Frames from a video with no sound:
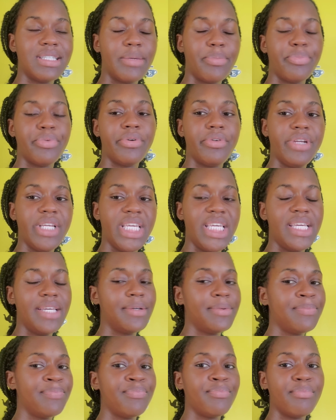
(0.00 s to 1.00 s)
a
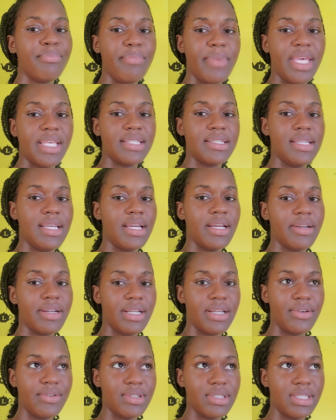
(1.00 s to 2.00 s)
pre-mixed thing
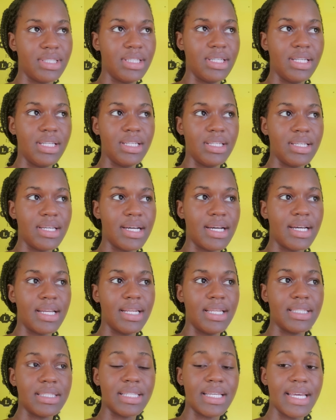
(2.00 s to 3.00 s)
already. Only thing you need to
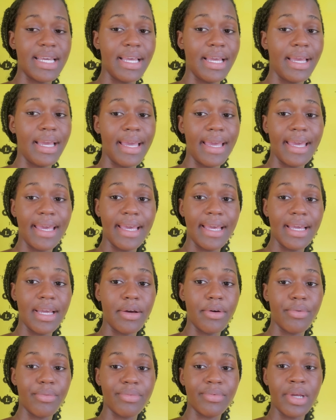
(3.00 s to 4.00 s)
add is the
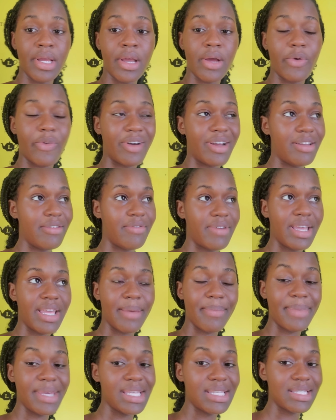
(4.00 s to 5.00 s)
egg, whatever,
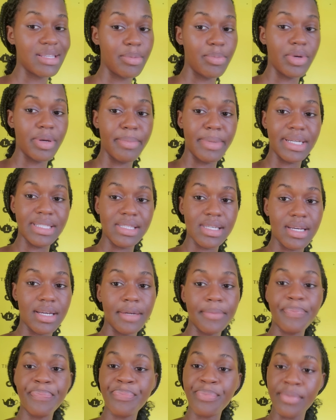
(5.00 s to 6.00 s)
you mix up your
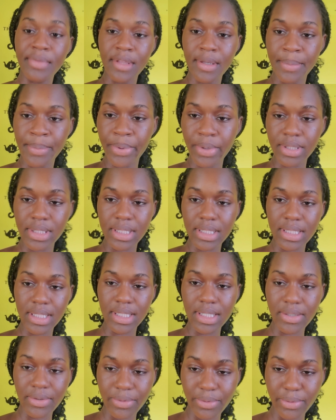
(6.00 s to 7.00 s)
butter, put it
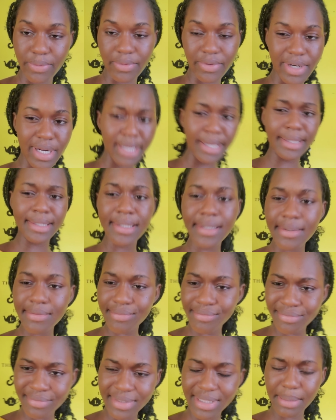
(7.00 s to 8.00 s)
in the oven, right?
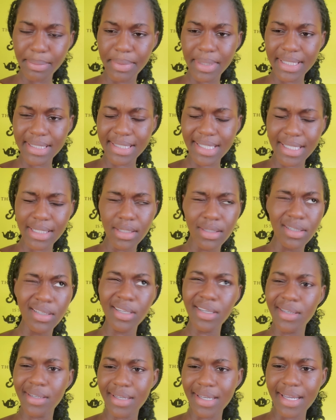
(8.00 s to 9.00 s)
Simple as that?
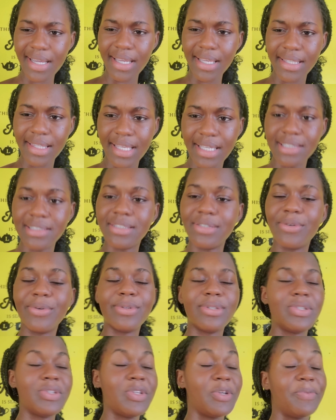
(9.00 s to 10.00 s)
I think
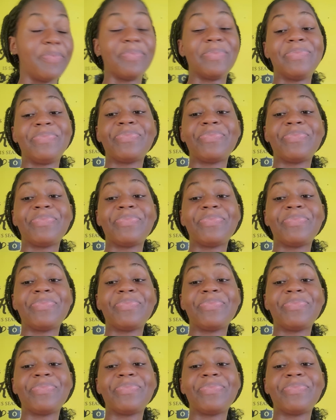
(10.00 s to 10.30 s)
so. So,